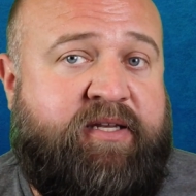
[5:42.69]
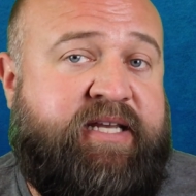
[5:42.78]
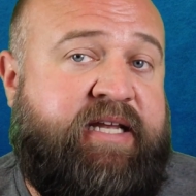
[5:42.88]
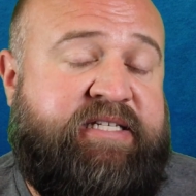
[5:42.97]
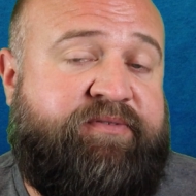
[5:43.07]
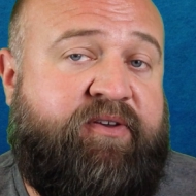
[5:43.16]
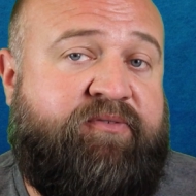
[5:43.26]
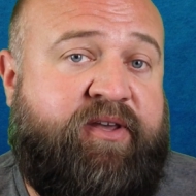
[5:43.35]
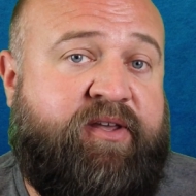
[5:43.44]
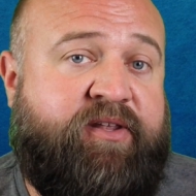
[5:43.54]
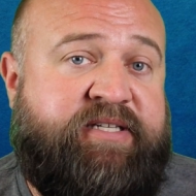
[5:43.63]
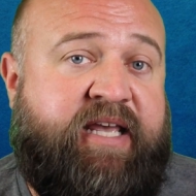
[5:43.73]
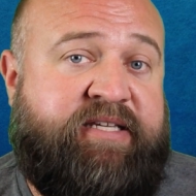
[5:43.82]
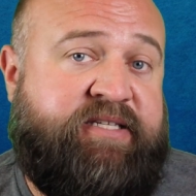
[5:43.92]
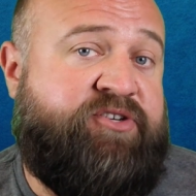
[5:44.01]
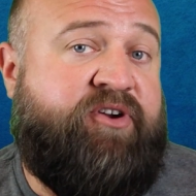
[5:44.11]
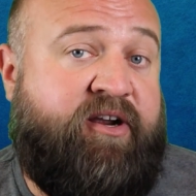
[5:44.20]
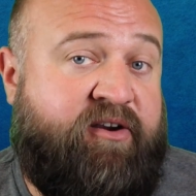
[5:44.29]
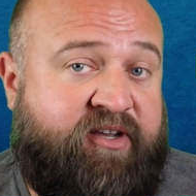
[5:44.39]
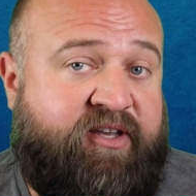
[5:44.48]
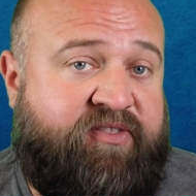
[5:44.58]
scientific fields as the
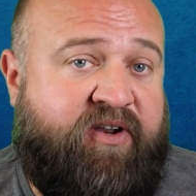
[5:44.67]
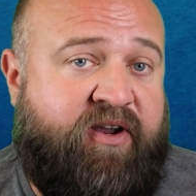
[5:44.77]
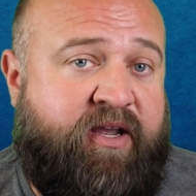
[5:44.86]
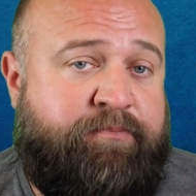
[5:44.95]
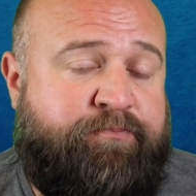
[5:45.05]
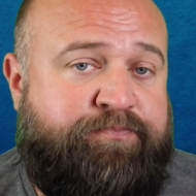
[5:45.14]
Triarchic theory.